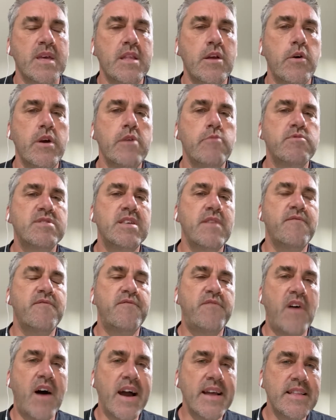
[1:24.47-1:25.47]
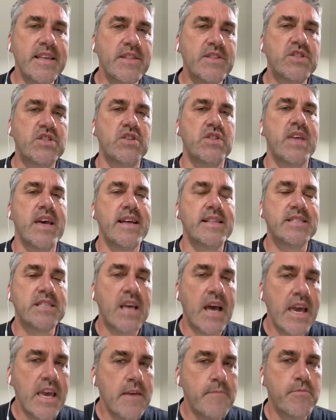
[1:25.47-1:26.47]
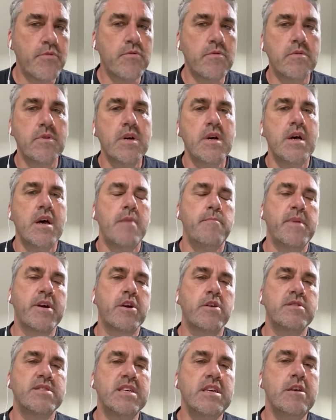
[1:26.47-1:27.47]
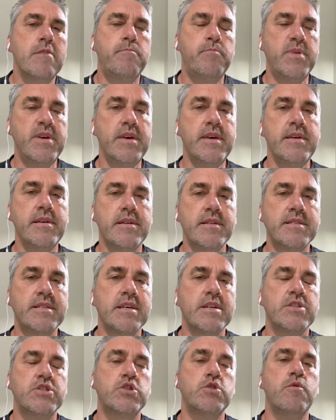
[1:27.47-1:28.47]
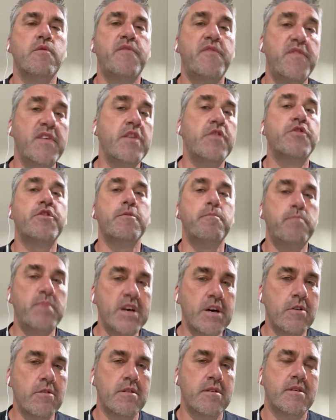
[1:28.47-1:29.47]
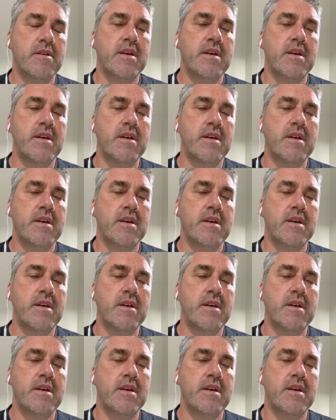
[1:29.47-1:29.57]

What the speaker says: He was invited to their table because he appeared to fit the bill,